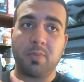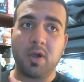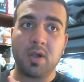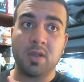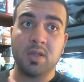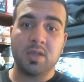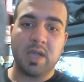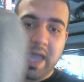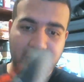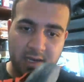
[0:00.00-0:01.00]
part,
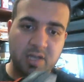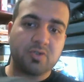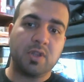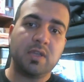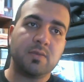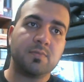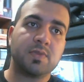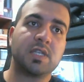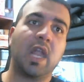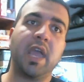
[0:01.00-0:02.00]
I can literally
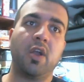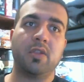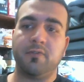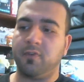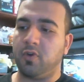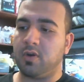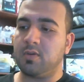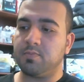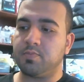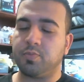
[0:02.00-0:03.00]
slide on the floor
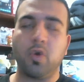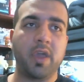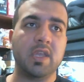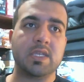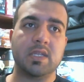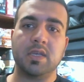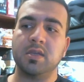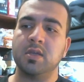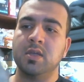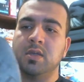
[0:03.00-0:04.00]
quite easily.
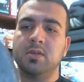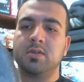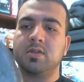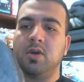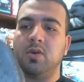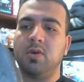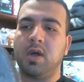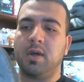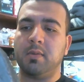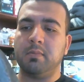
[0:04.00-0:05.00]

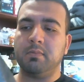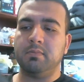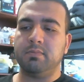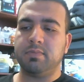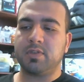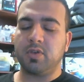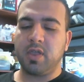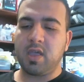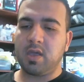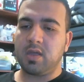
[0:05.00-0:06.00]
So
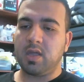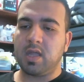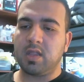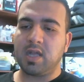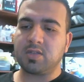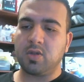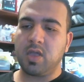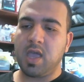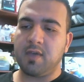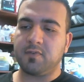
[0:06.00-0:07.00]
yeah, and that's all
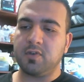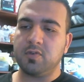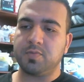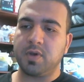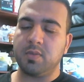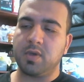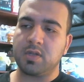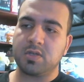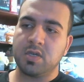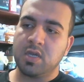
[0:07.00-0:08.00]
you have to do pretty
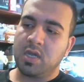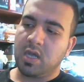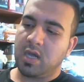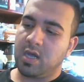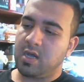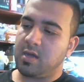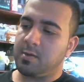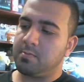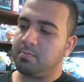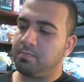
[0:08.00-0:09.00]
much.
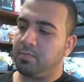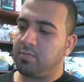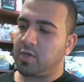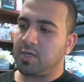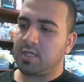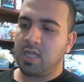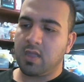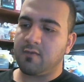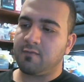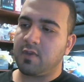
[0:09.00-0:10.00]
Trying to think
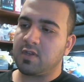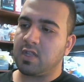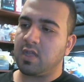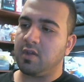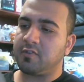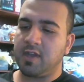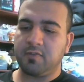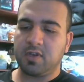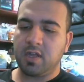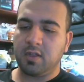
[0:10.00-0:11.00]
if there's anything else I have
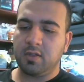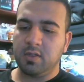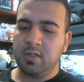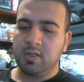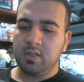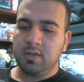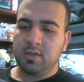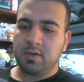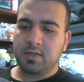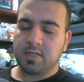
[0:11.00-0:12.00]
to tell
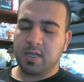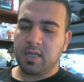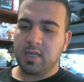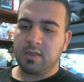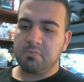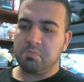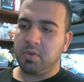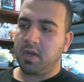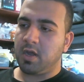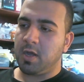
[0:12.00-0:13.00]
or say,
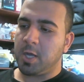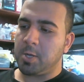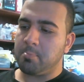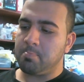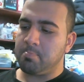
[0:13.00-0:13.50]
but oh